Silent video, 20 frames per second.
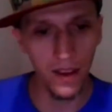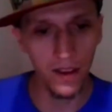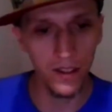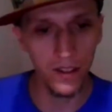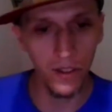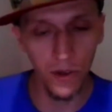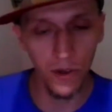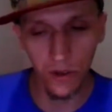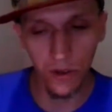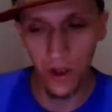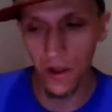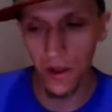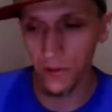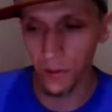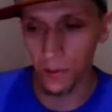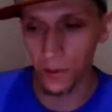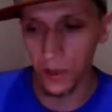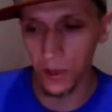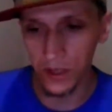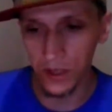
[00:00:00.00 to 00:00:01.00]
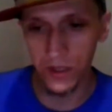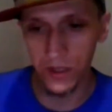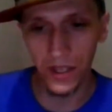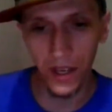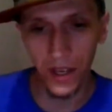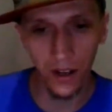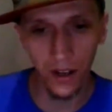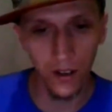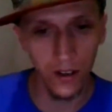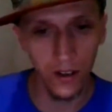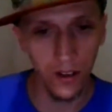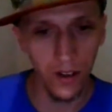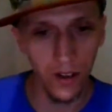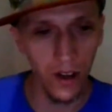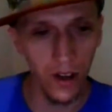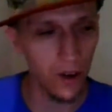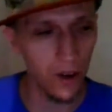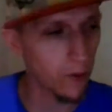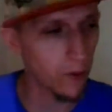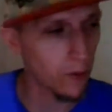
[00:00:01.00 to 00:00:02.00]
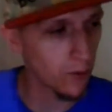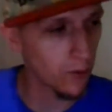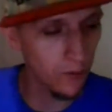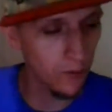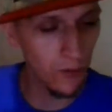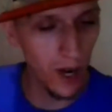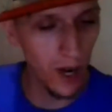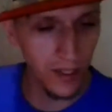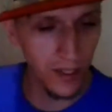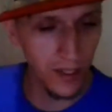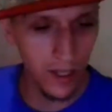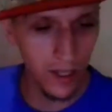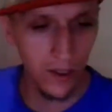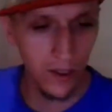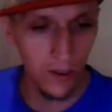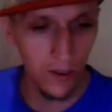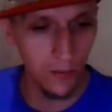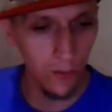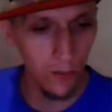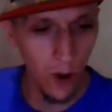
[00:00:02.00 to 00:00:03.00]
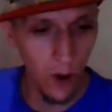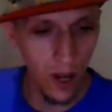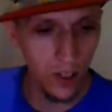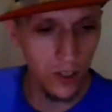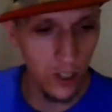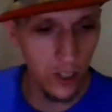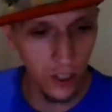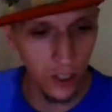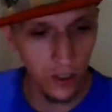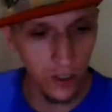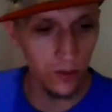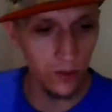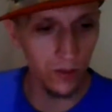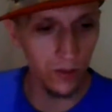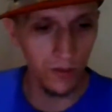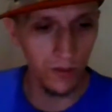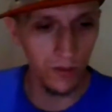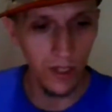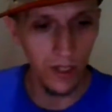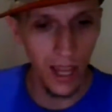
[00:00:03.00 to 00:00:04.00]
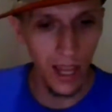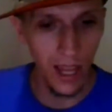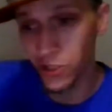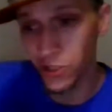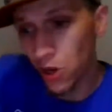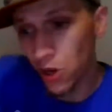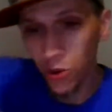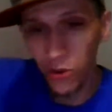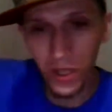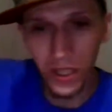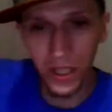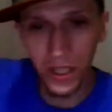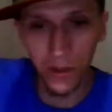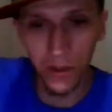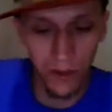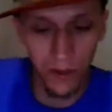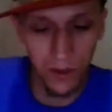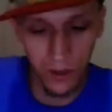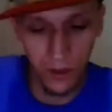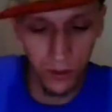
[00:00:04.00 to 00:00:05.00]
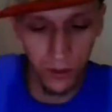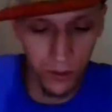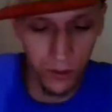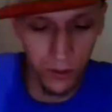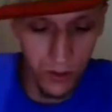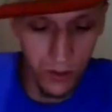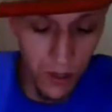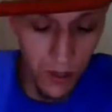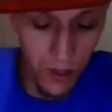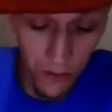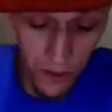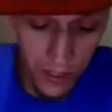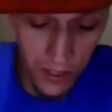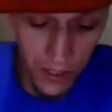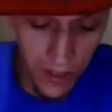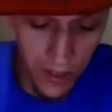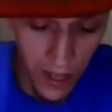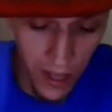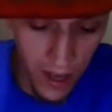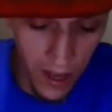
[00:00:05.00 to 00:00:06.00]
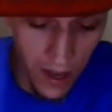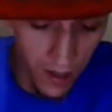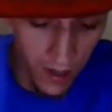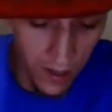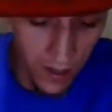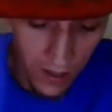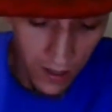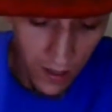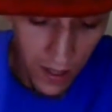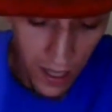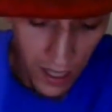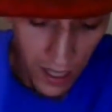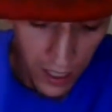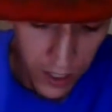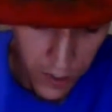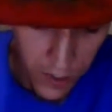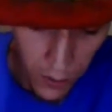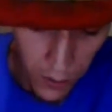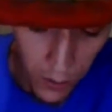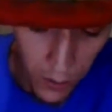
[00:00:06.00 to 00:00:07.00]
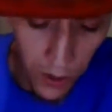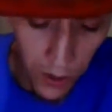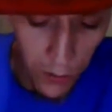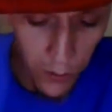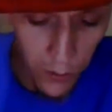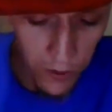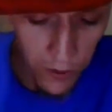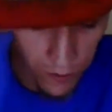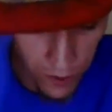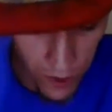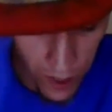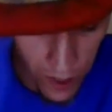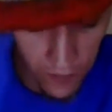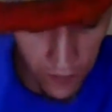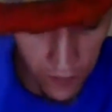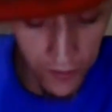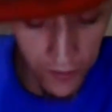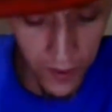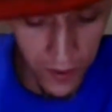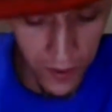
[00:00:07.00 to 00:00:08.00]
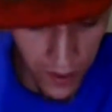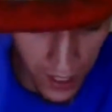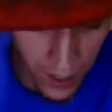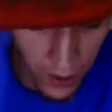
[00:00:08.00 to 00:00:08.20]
your loved one is there. They're there, right there, watching you and joking with you and stuff like that. Exploring with Fluffy, thank you,